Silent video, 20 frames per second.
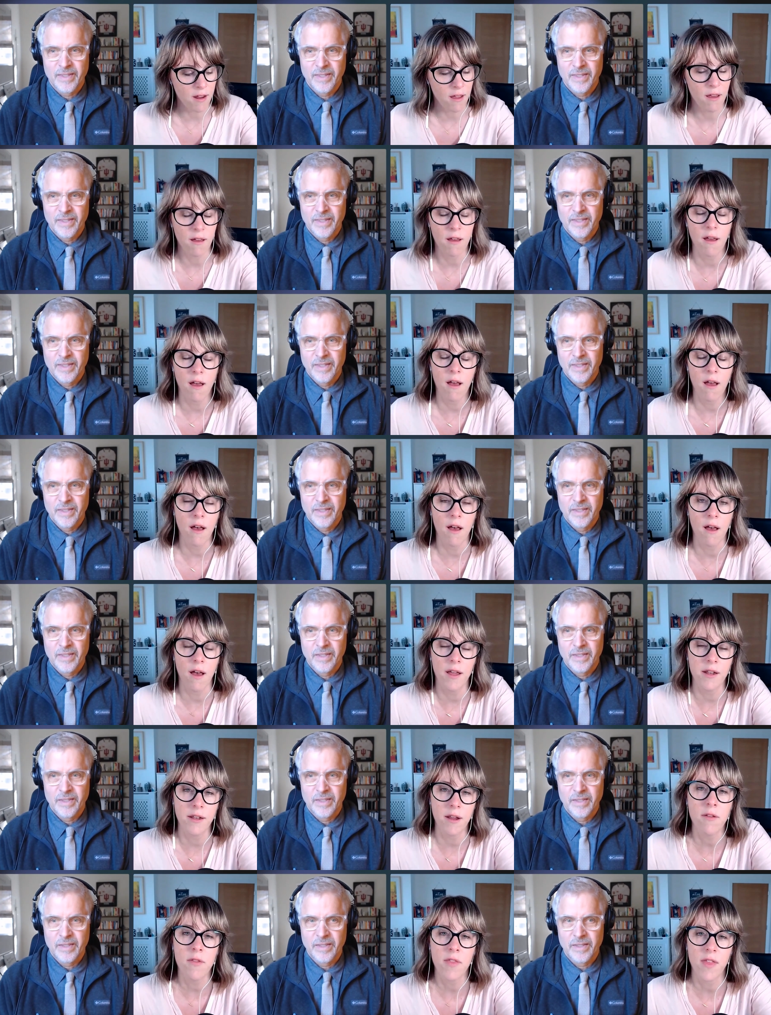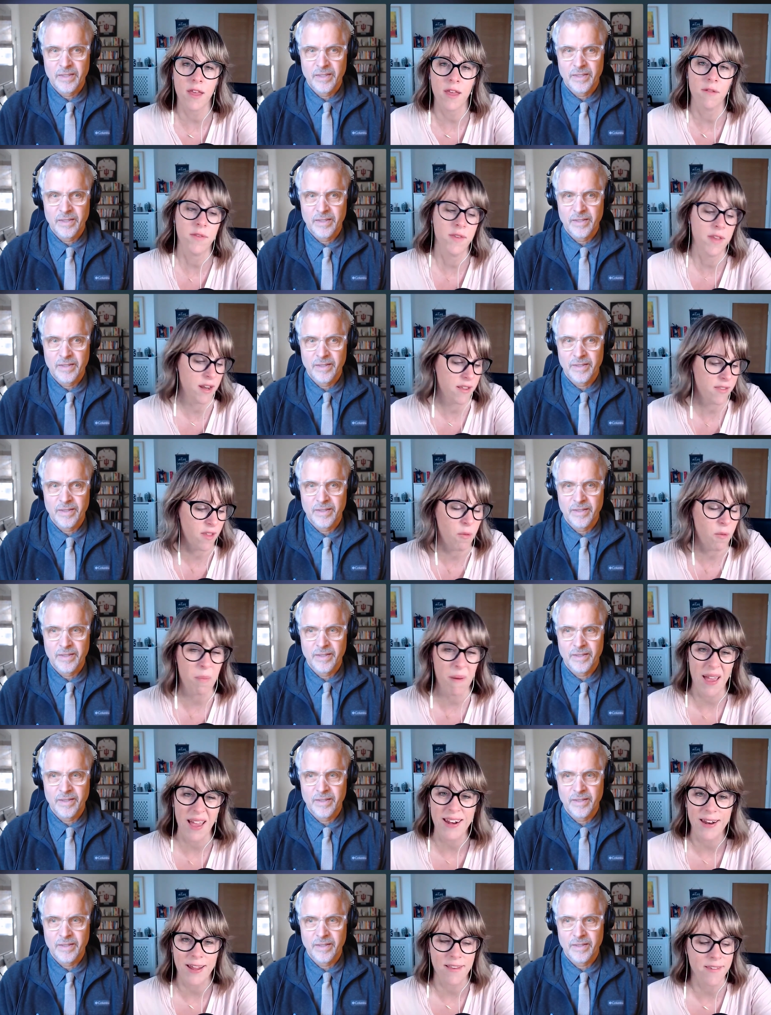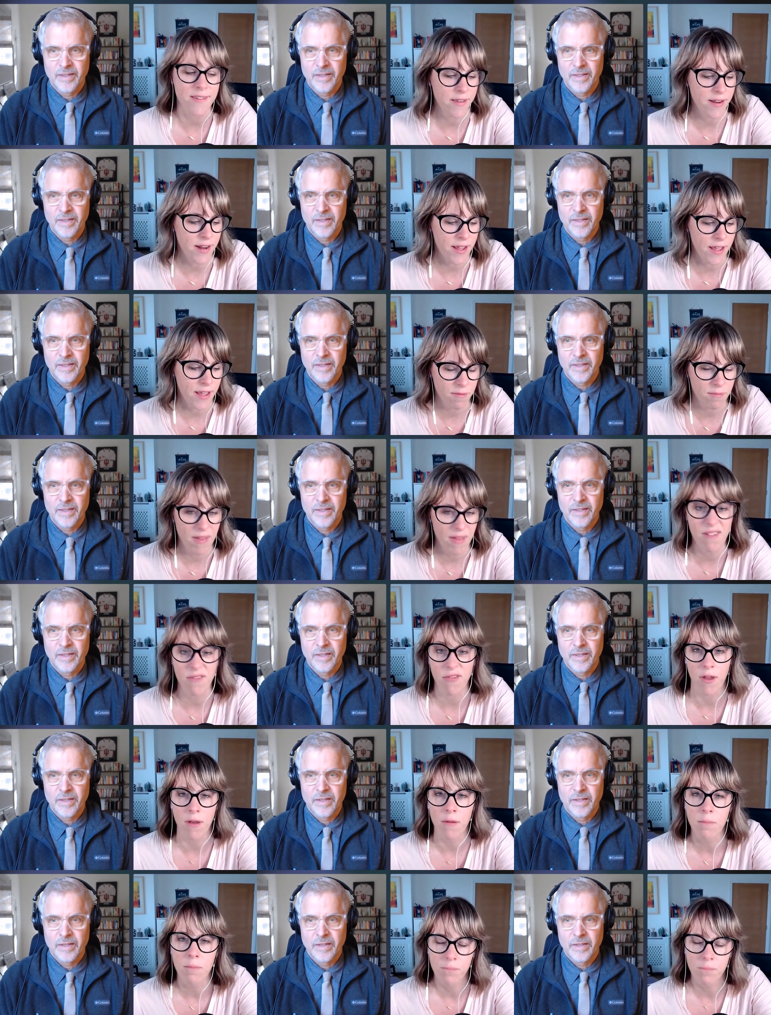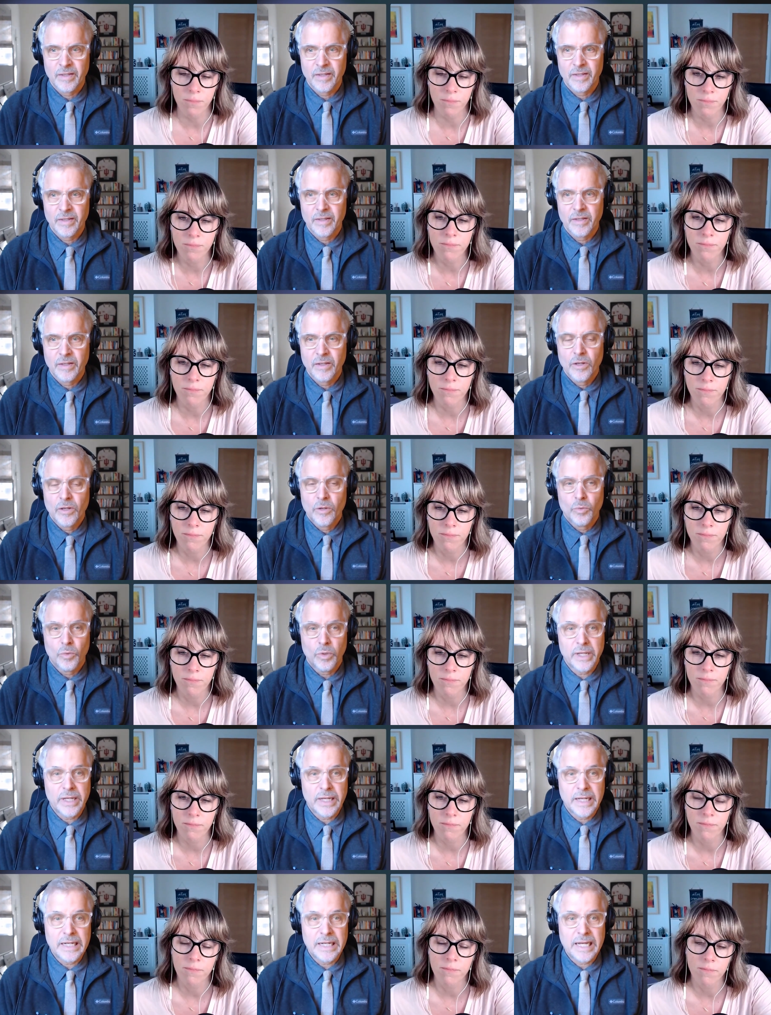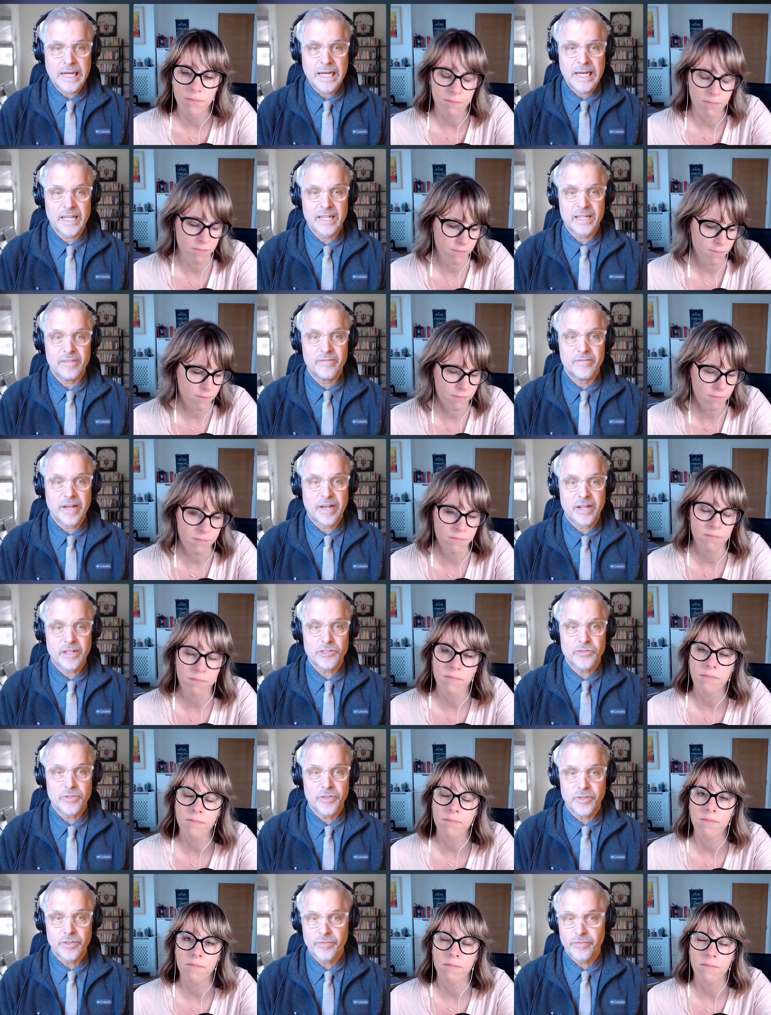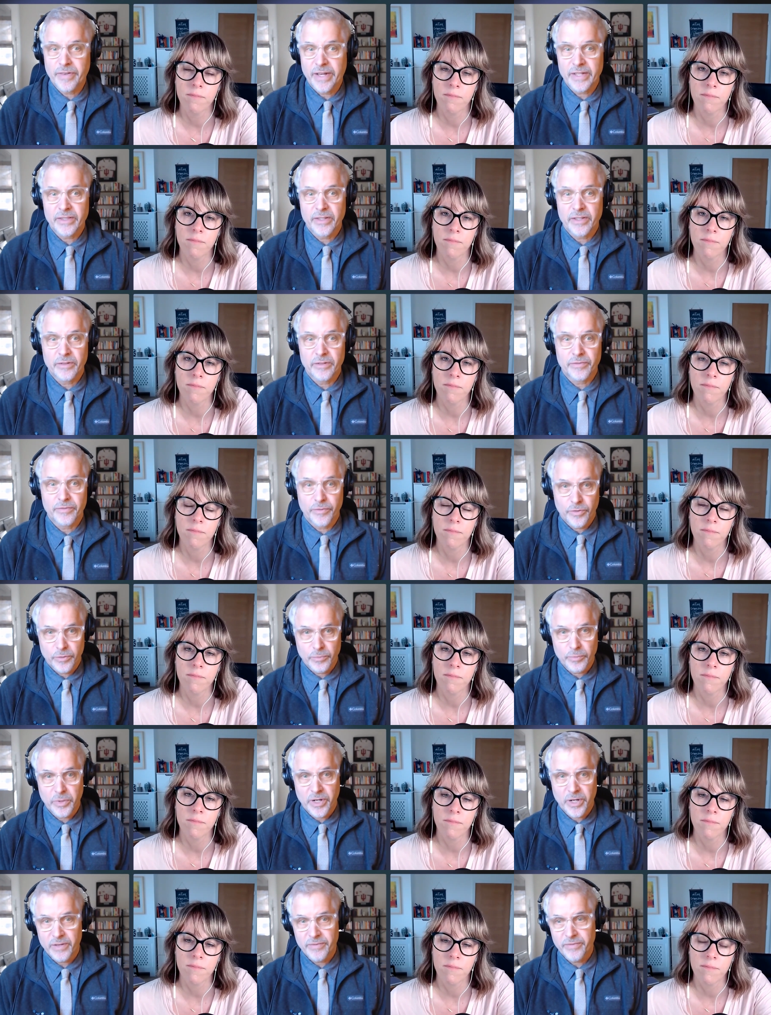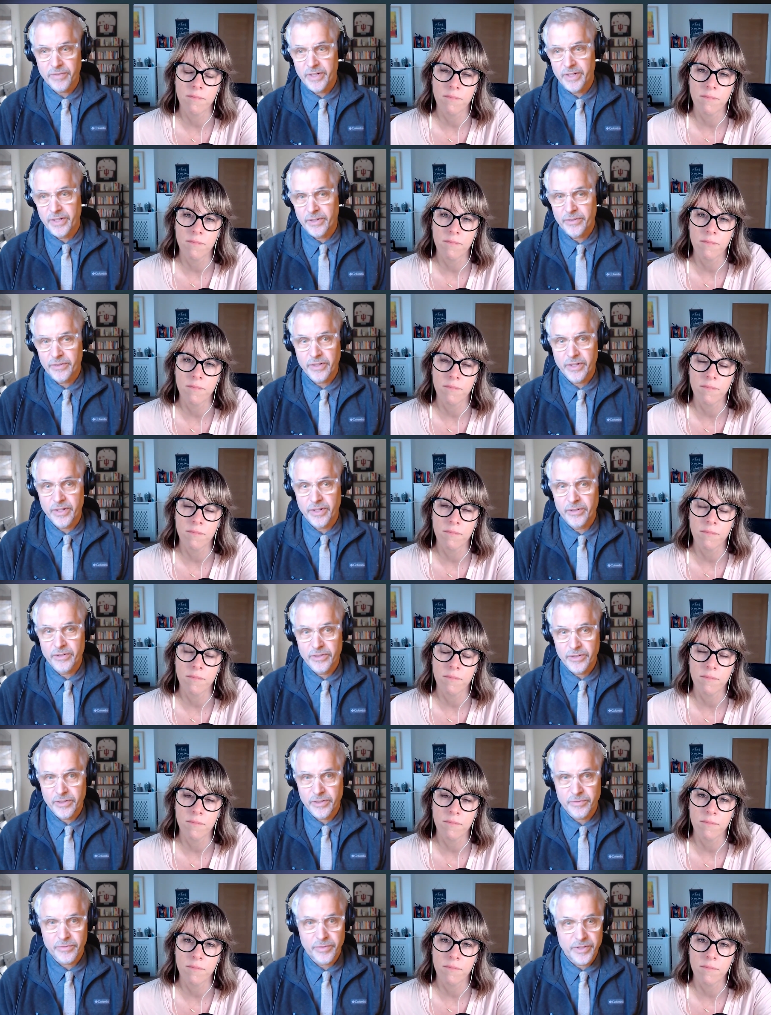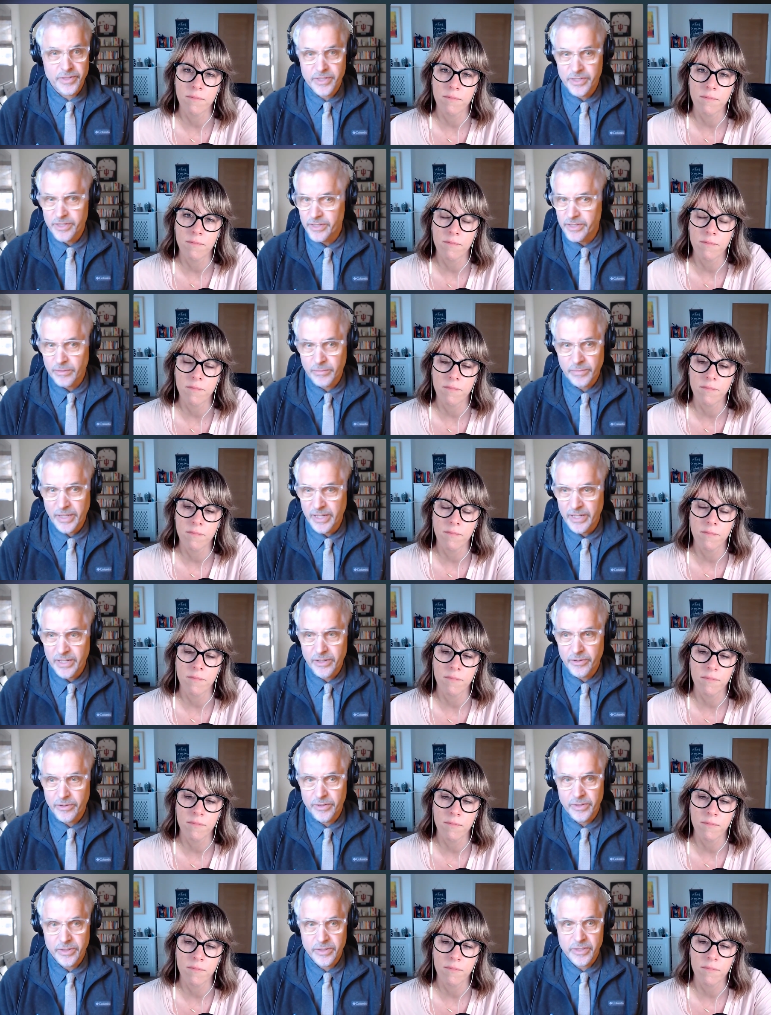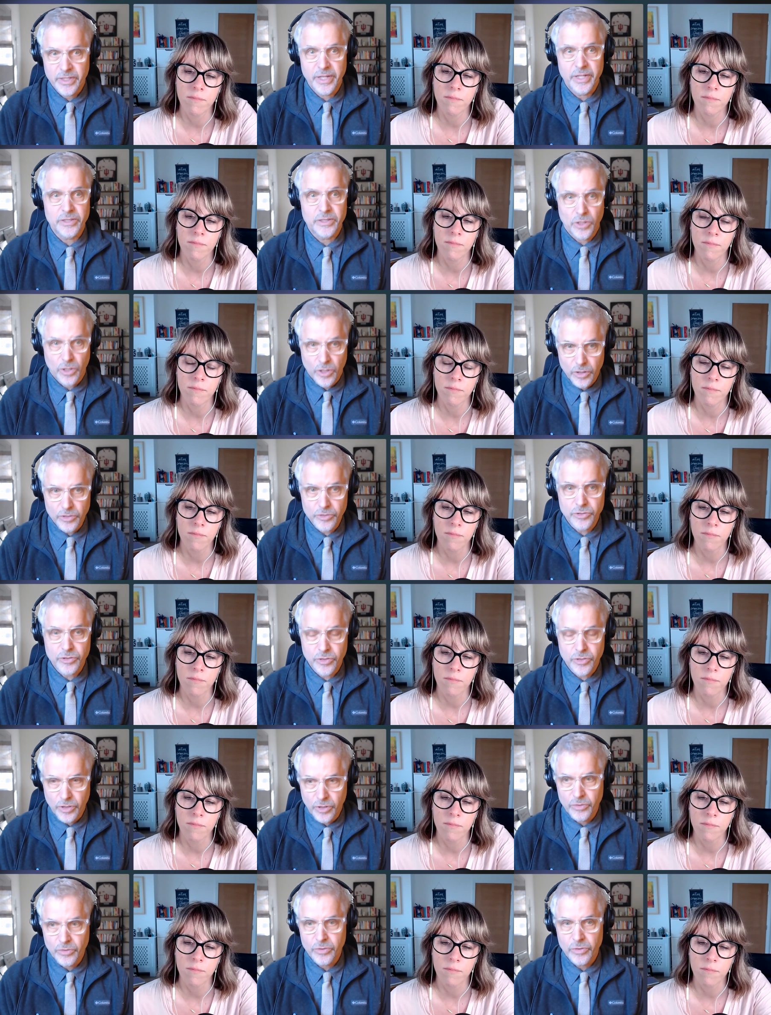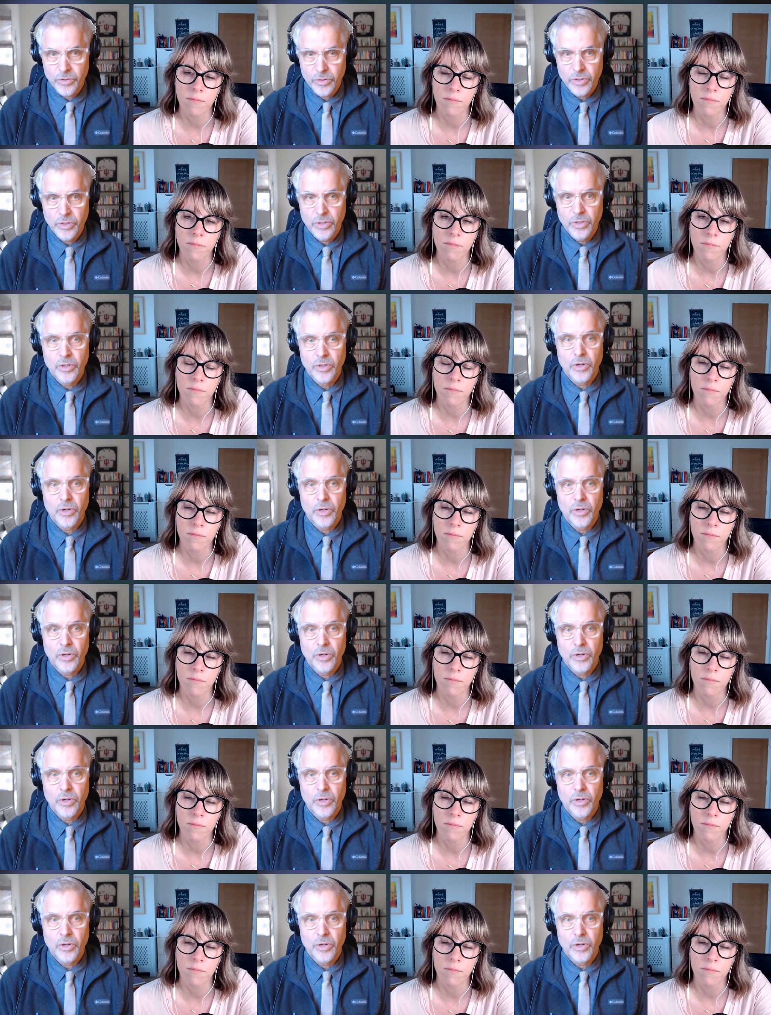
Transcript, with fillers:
Speaker 1: And I don't think I've seen it so bad actually ever.
Speaker 2: Well, and I can vouch for the fact that a for-profit healthcare delivery system like here in the states also